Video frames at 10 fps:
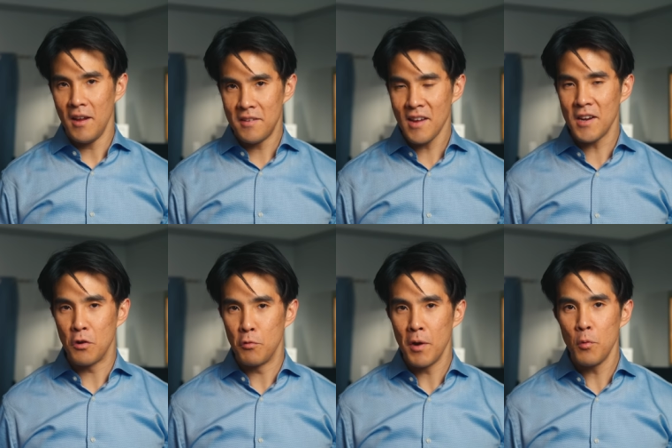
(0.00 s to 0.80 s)
It's not a
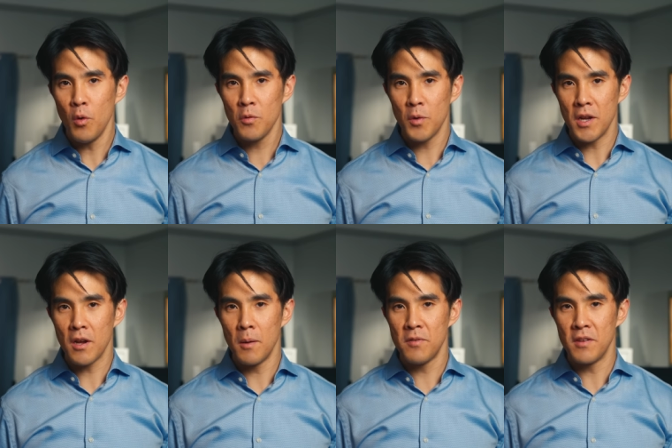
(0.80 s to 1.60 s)
great one when it
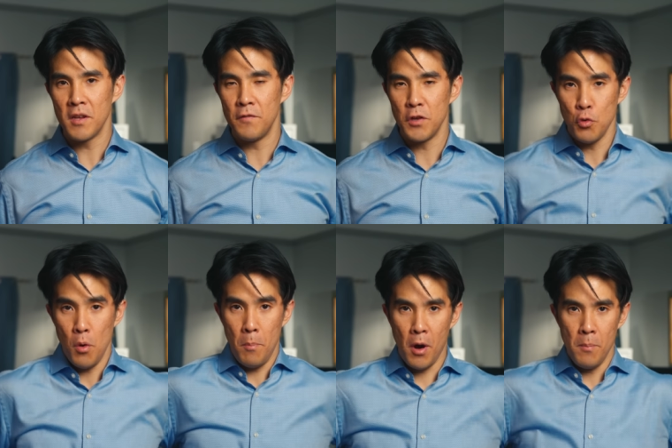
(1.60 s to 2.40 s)
comes to giving you
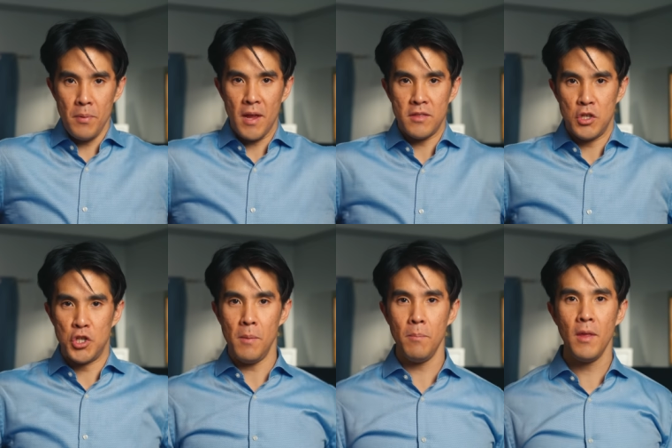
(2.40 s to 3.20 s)
a pump at the
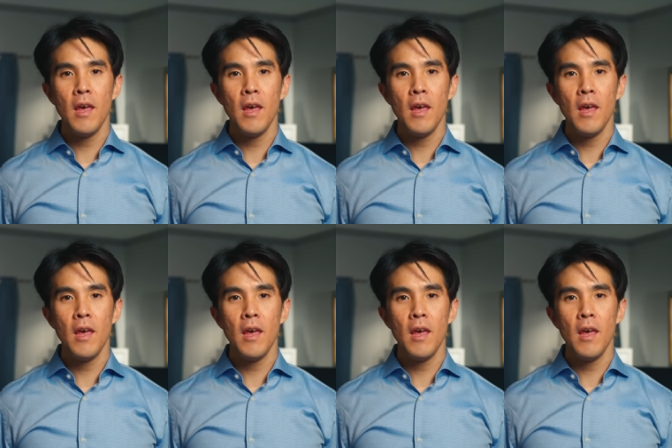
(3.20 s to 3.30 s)
gym,